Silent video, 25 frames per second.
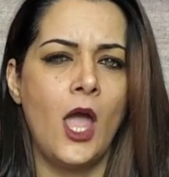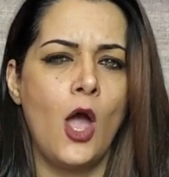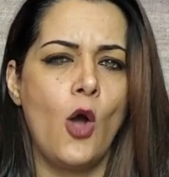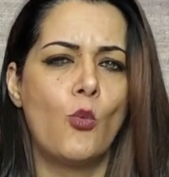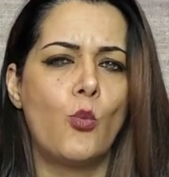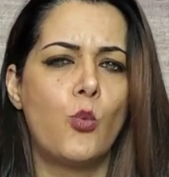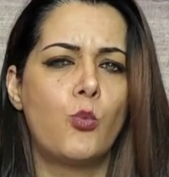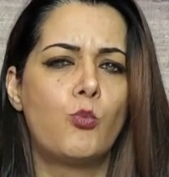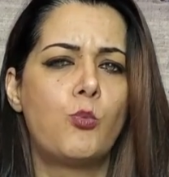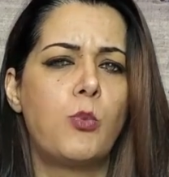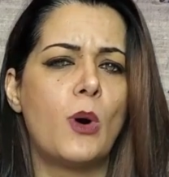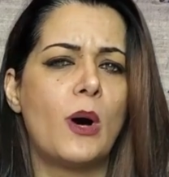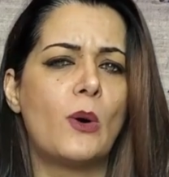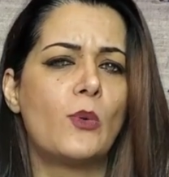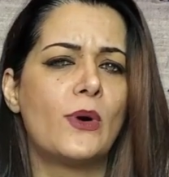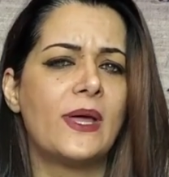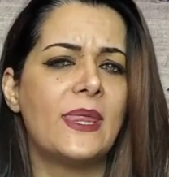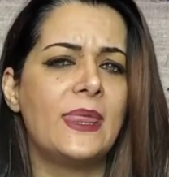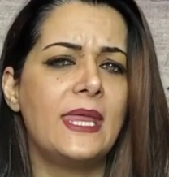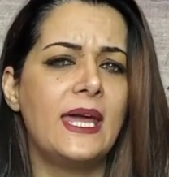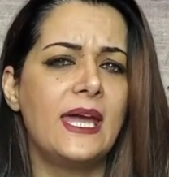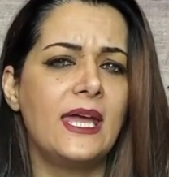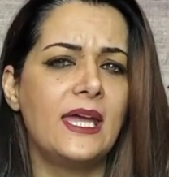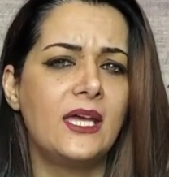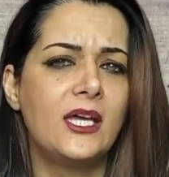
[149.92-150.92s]
But
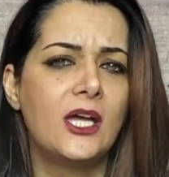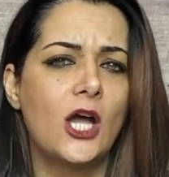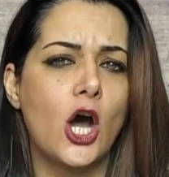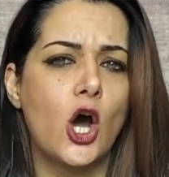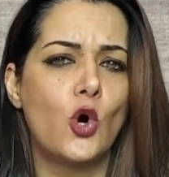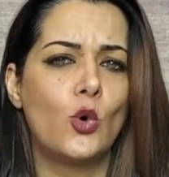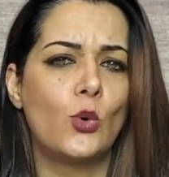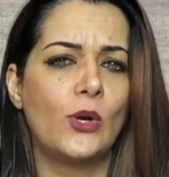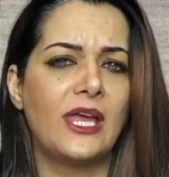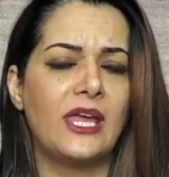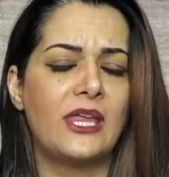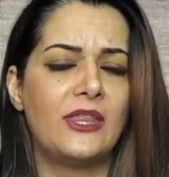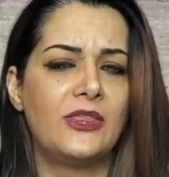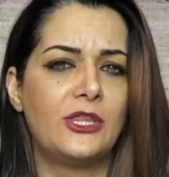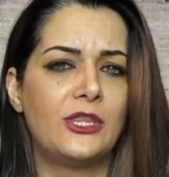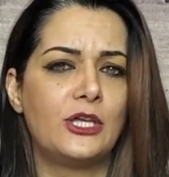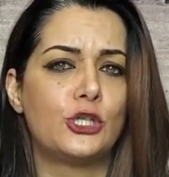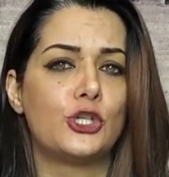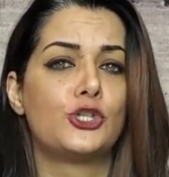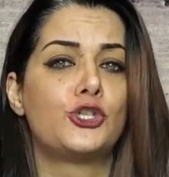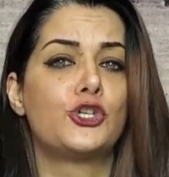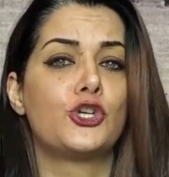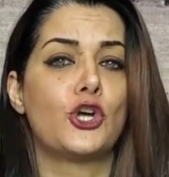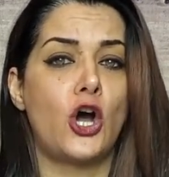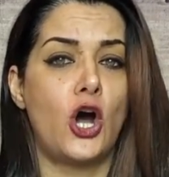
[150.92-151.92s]
when they go in
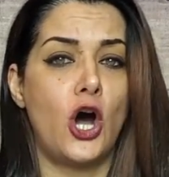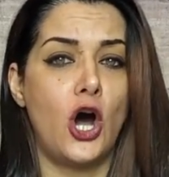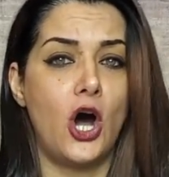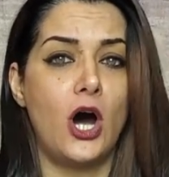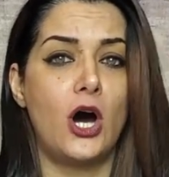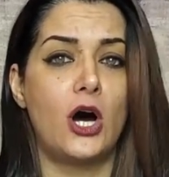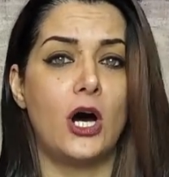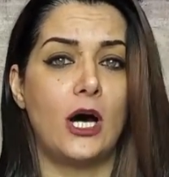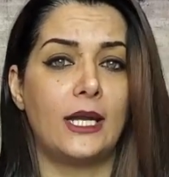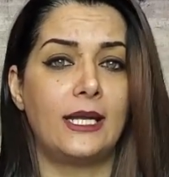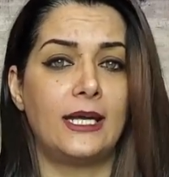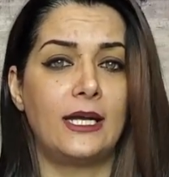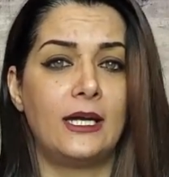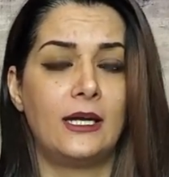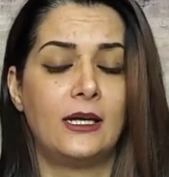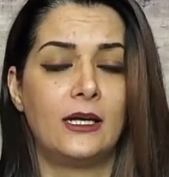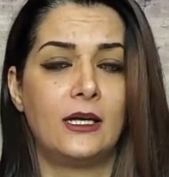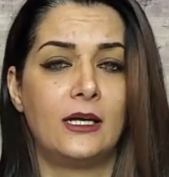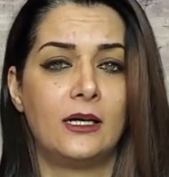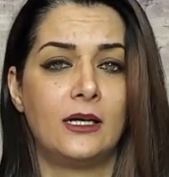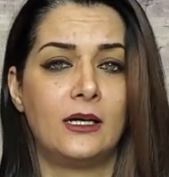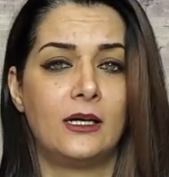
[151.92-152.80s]
their jihad,